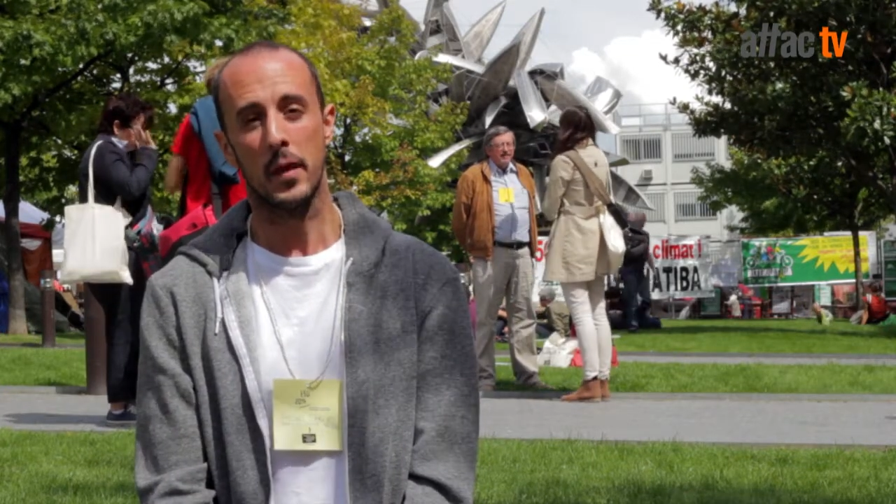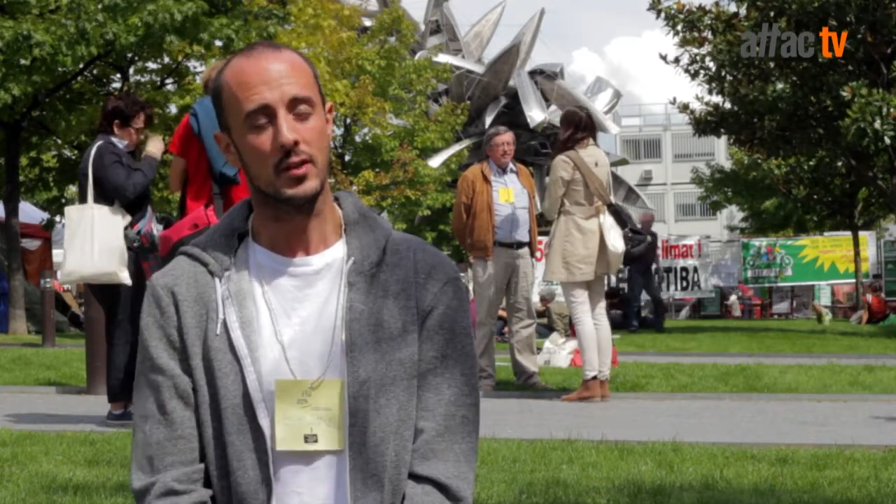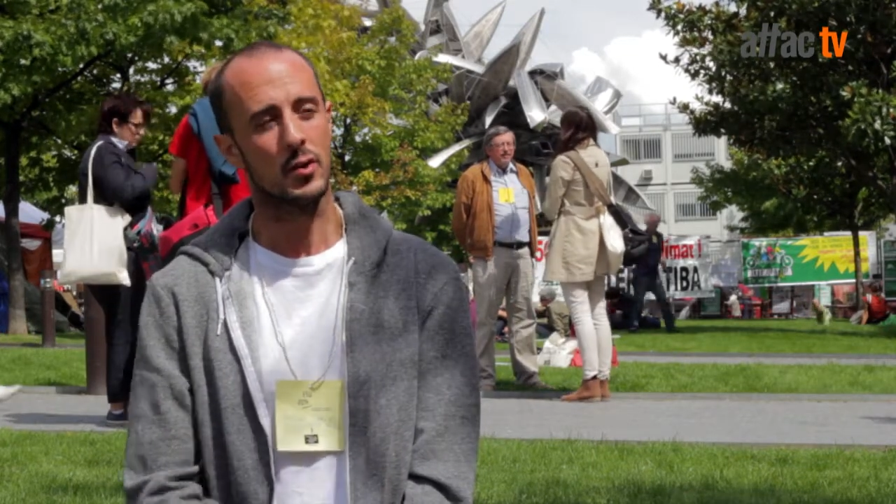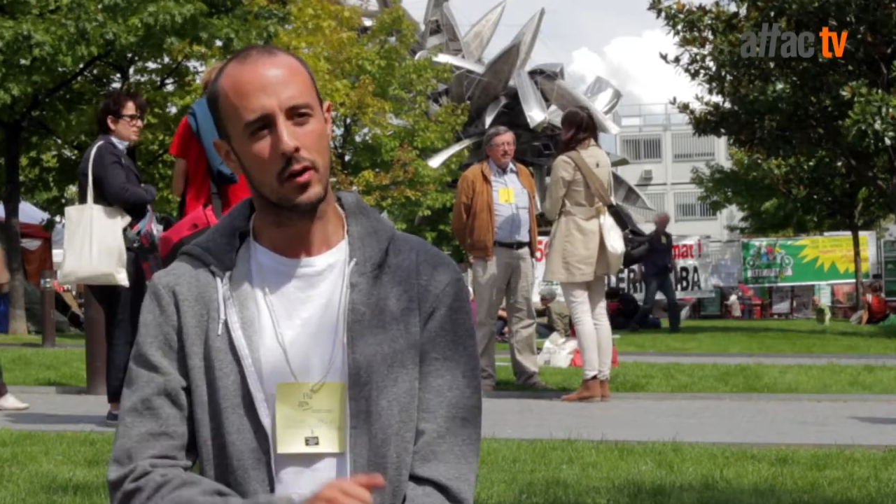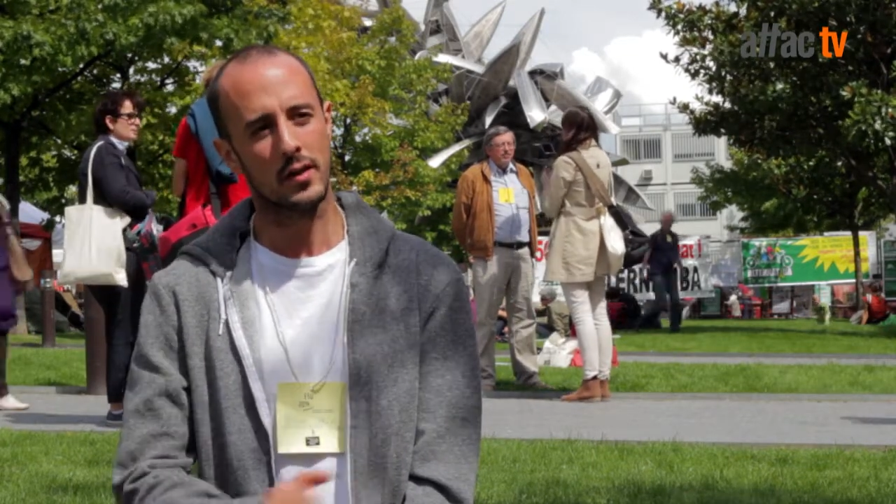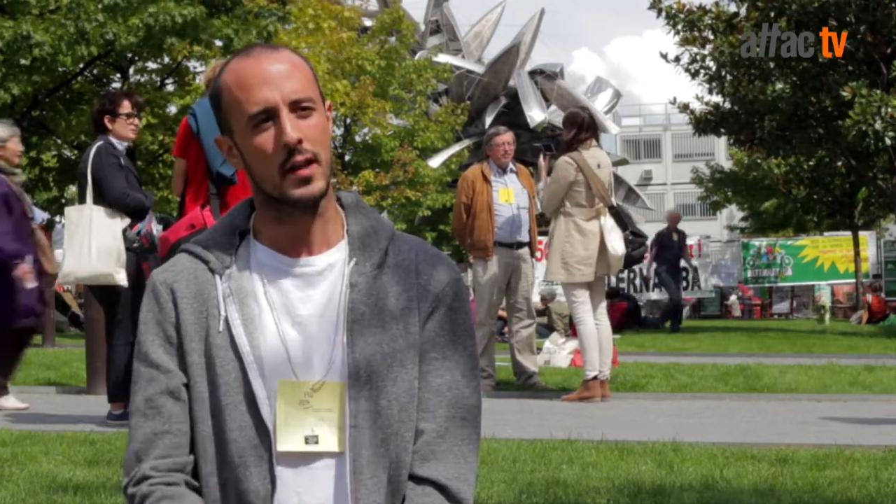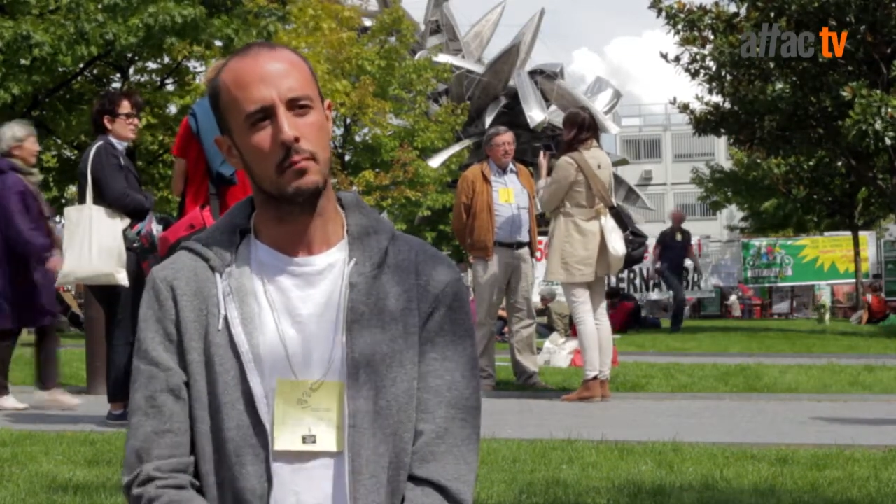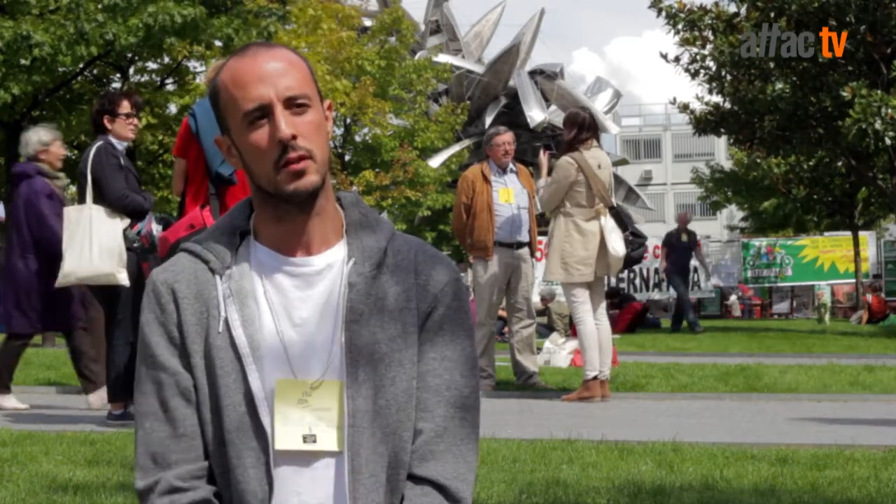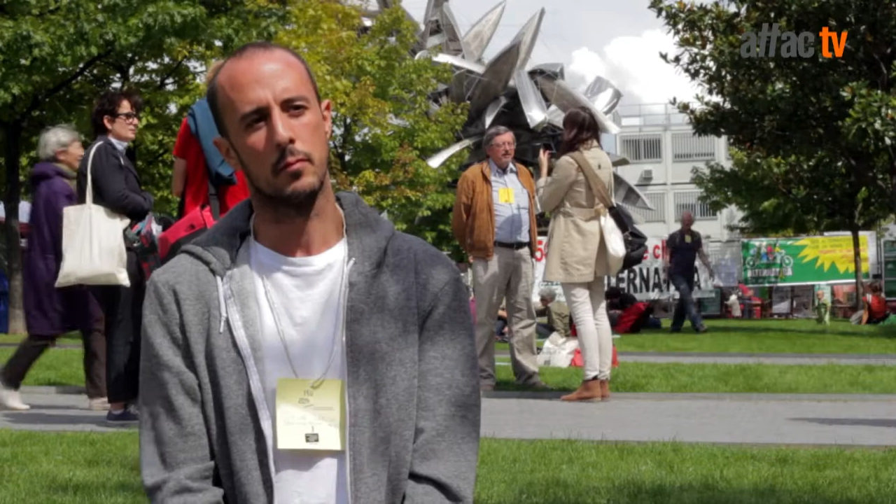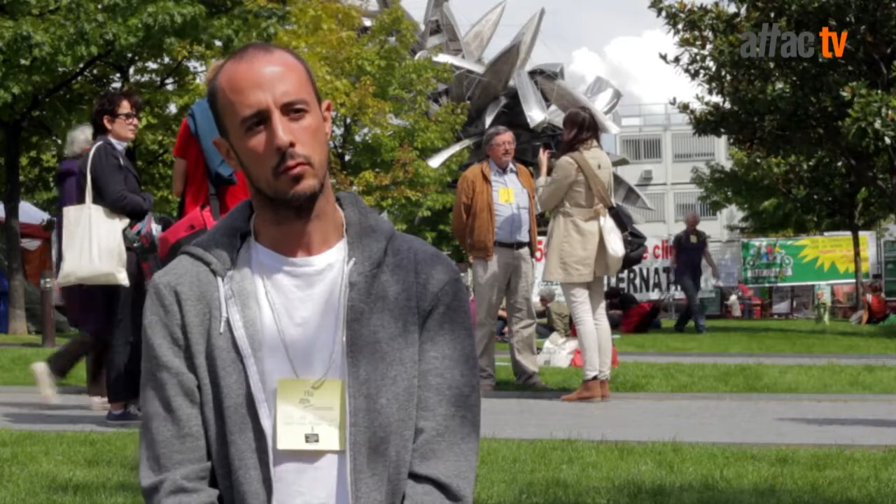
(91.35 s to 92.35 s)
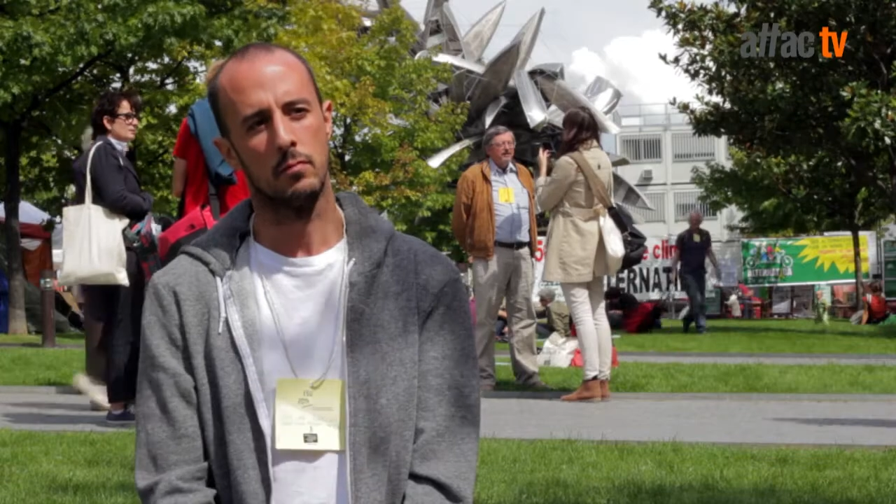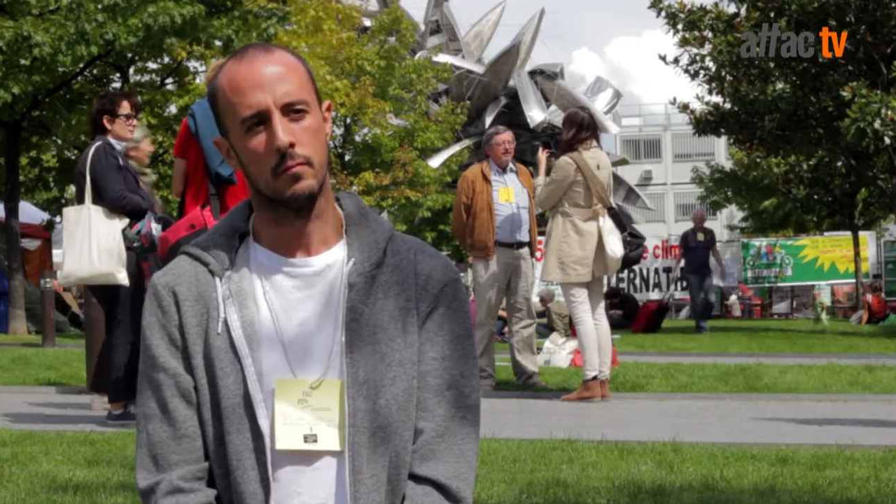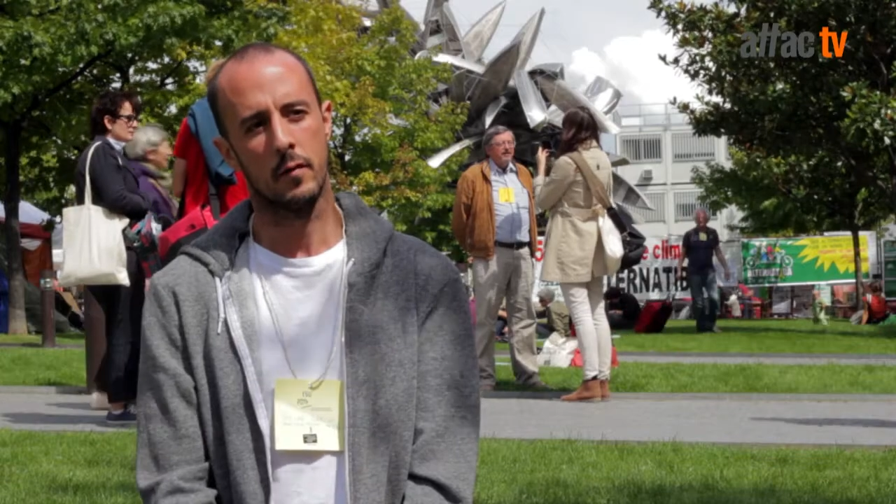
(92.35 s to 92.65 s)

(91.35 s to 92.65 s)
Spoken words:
it's not acceptable